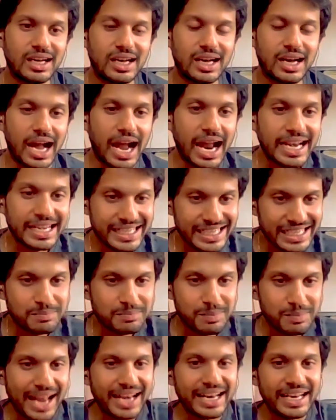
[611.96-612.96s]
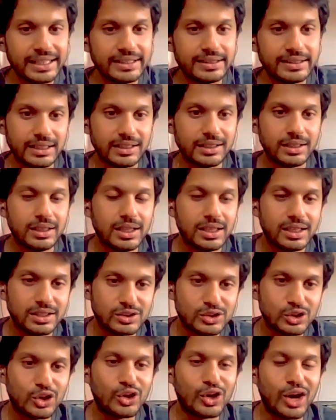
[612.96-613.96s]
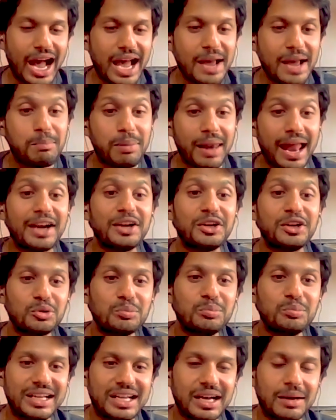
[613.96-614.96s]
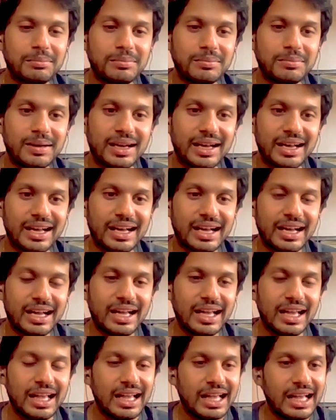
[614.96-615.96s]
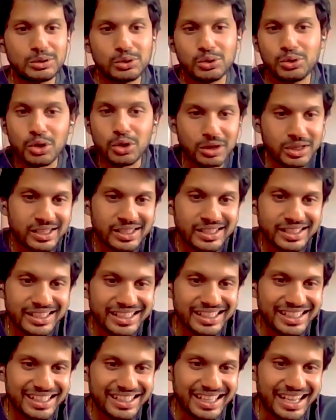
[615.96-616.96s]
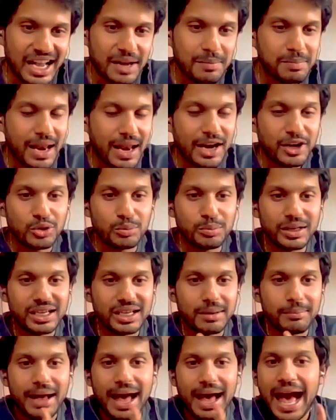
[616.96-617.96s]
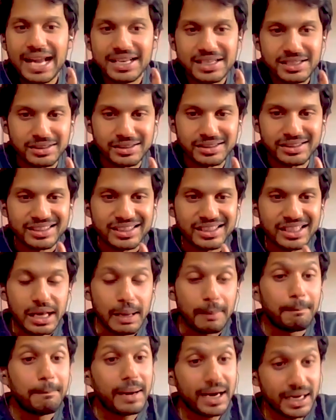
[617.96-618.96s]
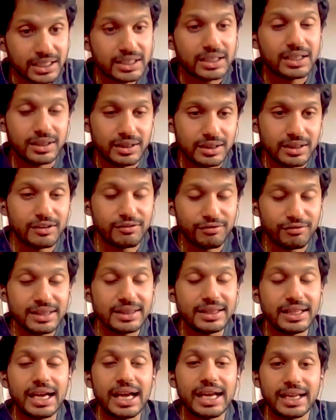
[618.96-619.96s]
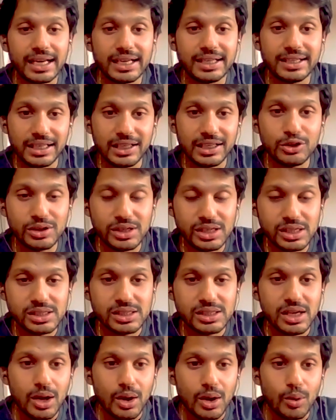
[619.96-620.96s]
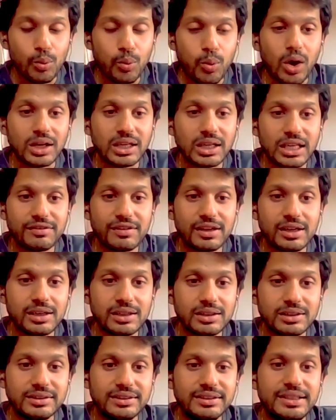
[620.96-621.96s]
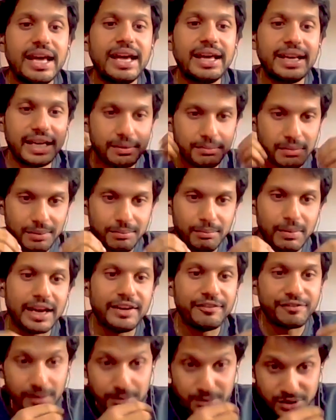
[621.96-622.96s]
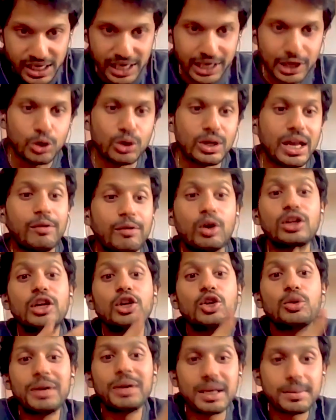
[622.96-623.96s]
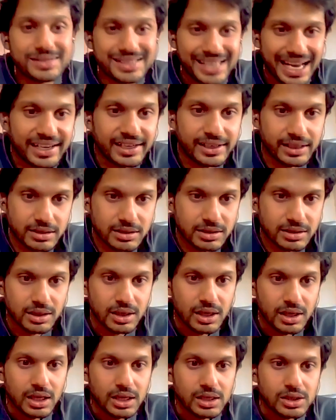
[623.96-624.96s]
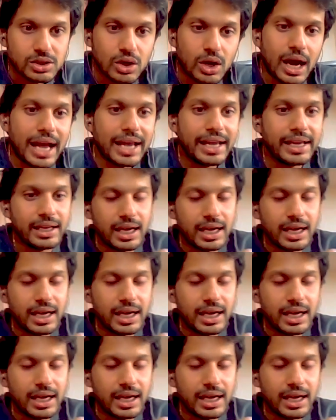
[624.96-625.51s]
I didn't plan anything. So I plan to become cook. I plan to become, but one thing I can tell you is whatever there in my mind from childhood, I wanted to become scientist. So